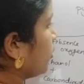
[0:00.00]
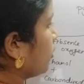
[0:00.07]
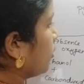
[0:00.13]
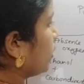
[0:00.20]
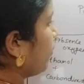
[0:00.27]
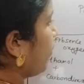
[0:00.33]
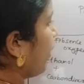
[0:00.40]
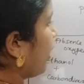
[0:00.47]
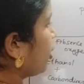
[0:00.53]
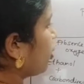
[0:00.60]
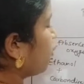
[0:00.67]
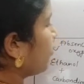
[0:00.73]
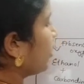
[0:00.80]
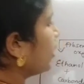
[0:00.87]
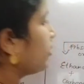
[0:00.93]
the
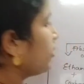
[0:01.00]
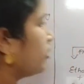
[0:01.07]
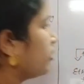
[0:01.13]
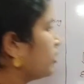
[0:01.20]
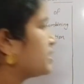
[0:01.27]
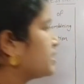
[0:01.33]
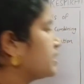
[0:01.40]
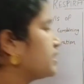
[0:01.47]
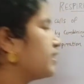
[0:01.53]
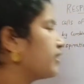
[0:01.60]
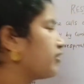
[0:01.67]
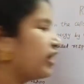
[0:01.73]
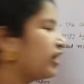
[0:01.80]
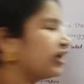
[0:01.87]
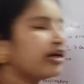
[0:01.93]
pyruvate
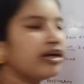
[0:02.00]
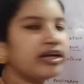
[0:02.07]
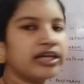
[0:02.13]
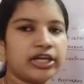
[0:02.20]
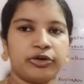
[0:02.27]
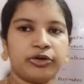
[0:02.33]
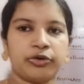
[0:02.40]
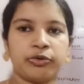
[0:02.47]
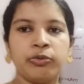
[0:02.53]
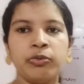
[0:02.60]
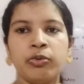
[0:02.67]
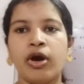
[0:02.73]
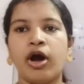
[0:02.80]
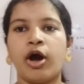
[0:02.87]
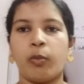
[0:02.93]
disintegrated into
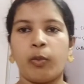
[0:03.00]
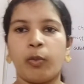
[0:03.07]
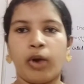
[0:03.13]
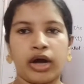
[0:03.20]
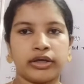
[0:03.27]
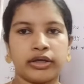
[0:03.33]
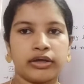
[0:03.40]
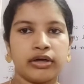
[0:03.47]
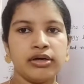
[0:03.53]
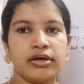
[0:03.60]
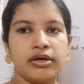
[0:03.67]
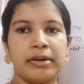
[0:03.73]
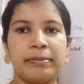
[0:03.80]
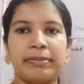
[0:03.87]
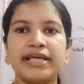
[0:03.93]
water
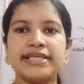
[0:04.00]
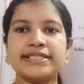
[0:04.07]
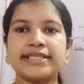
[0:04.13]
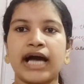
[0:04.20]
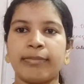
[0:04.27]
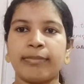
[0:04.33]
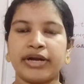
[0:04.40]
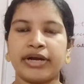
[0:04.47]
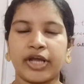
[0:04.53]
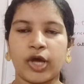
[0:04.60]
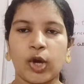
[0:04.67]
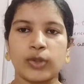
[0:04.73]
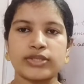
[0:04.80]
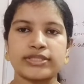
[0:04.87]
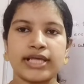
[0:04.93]
plus carbon
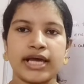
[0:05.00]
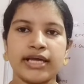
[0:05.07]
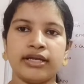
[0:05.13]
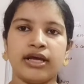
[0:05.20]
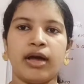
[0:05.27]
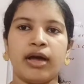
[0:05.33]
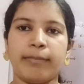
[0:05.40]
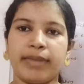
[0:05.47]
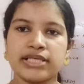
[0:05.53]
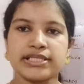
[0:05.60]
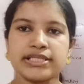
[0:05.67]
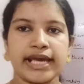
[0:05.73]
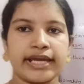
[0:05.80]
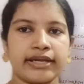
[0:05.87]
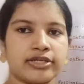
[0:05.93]
dioxide plus
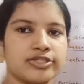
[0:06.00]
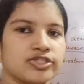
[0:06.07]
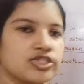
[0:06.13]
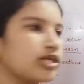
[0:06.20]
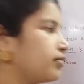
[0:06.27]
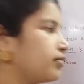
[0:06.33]
energy.